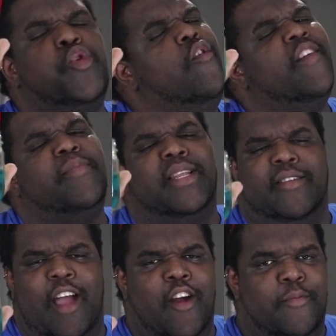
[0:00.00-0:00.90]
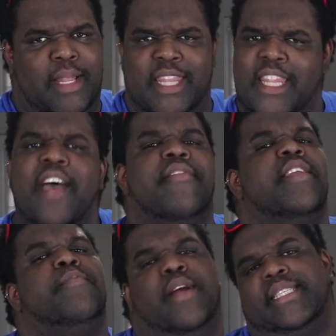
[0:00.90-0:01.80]
2 of our
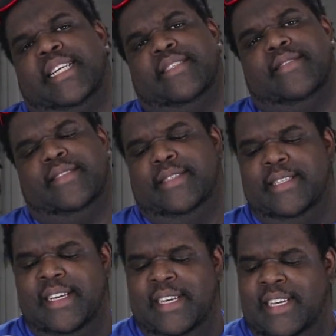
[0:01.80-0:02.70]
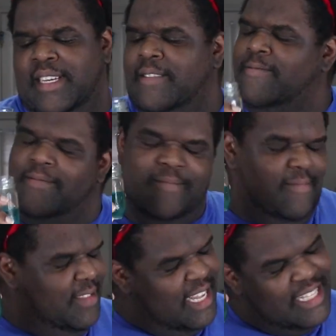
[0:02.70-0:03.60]
beloved presidents.
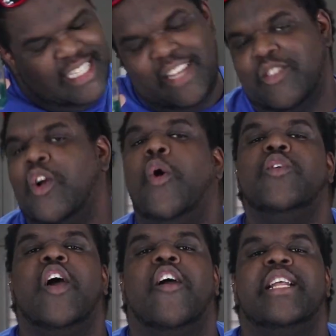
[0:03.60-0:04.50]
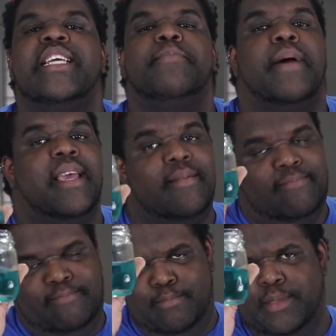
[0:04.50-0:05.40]
That sounds cold-hearted,
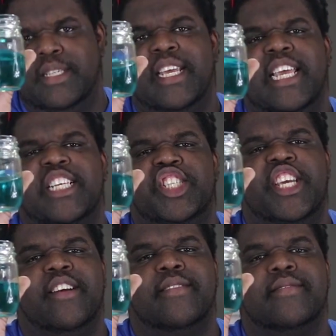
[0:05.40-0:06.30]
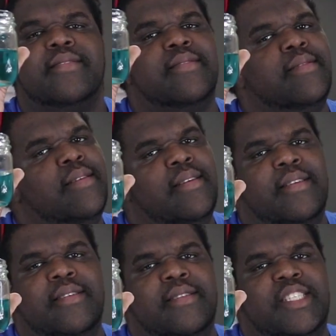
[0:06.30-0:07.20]
but cheers
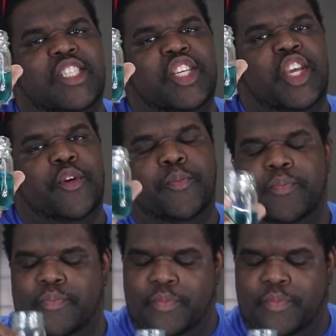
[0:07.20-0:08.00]
to you.